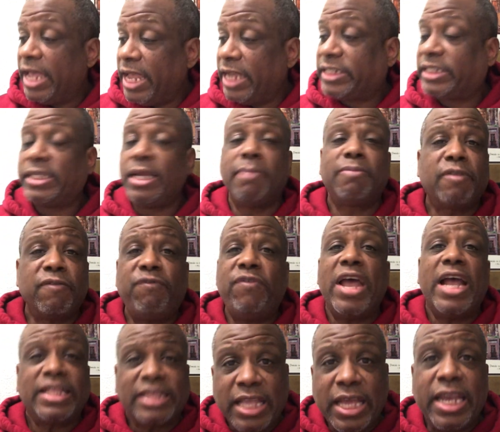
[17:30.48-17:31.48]
accept the
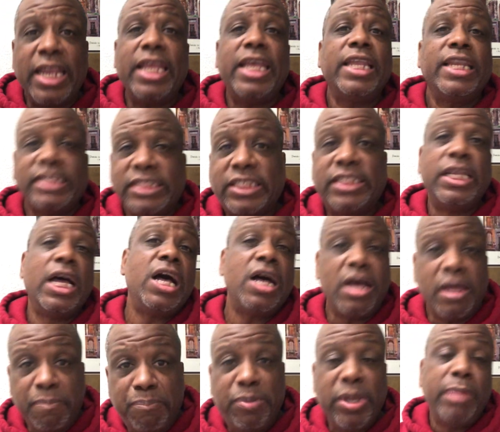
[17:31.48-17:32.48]
fact that it is
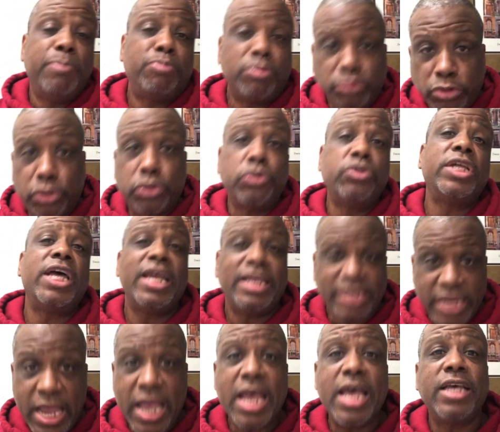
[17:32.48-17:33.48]
done. People do that.
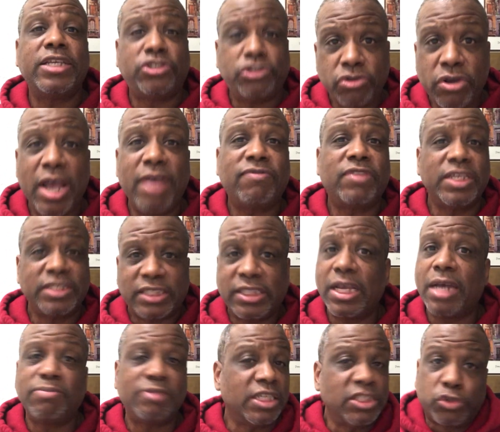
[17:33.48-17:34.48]
Yes, you have to
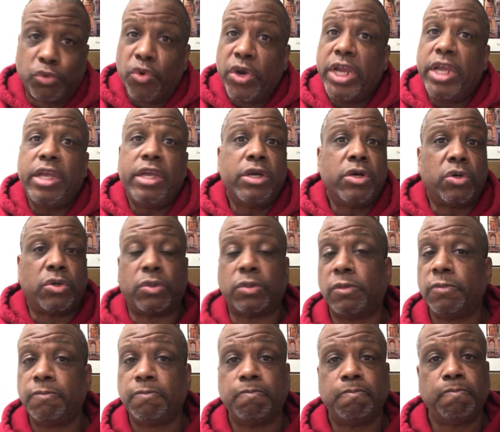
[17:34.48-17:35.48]
accept it's real.
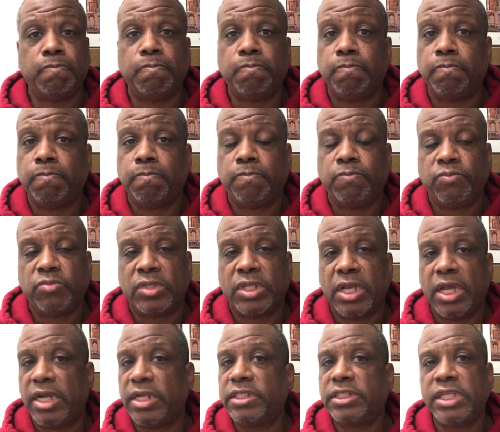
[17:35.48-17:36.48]

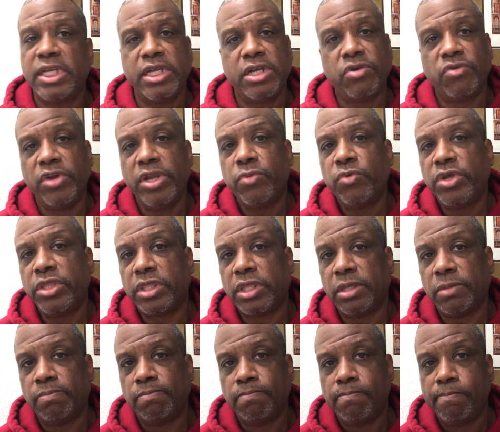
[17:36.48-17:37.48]
I didn't say agree with it.